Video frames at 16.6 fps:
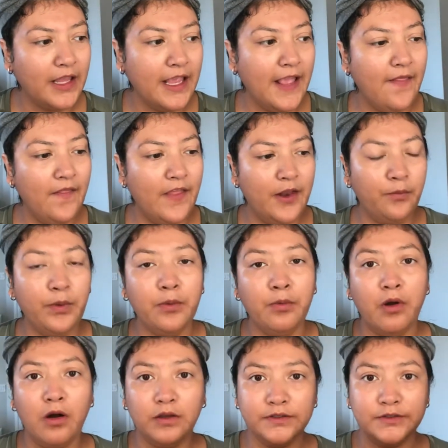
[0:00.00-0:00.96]
And then we
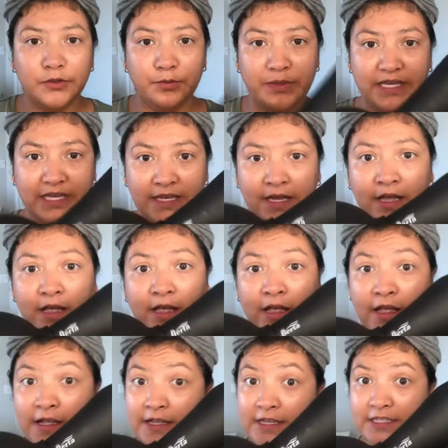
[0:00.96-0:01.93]
will also be
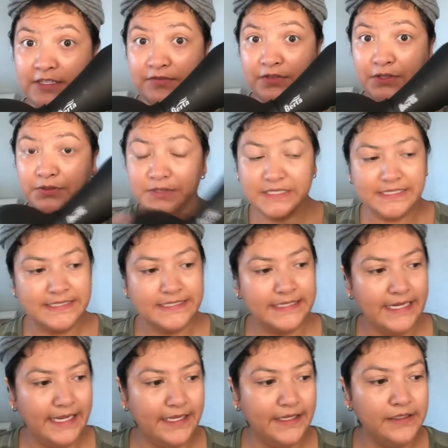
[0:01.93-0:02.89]
diffusing
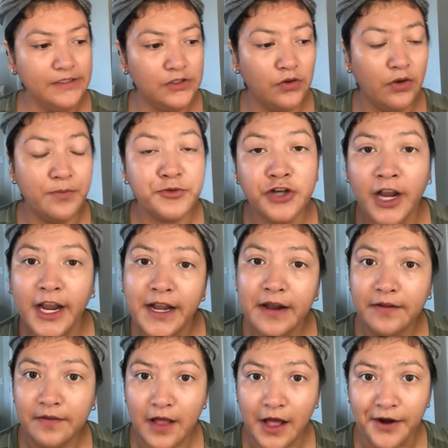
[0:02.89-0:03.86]
today. So I'm trying
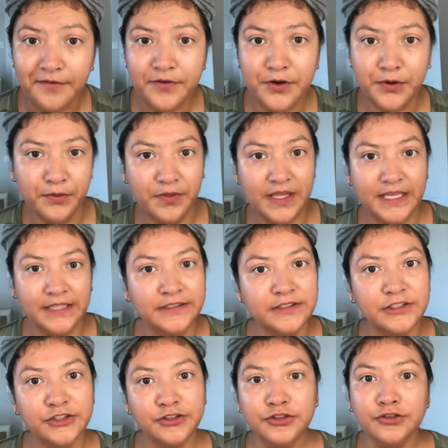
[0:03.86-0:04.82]
a lot of new
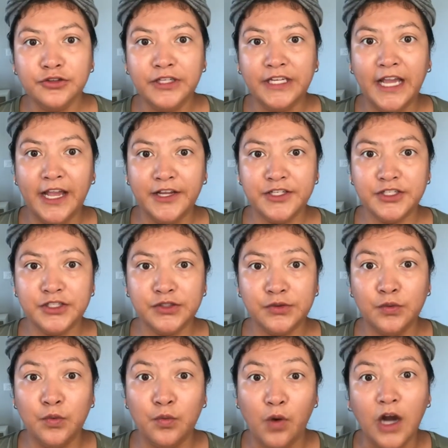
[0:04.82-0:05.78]
things. Usually I
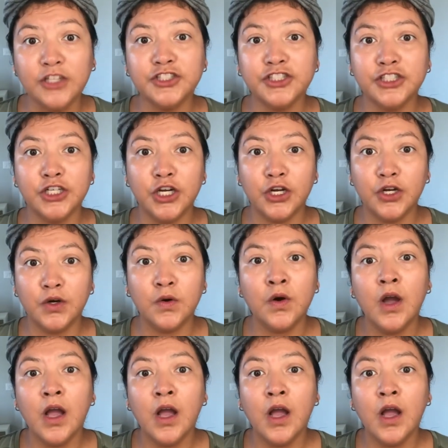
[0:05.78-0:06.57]
do wash and go.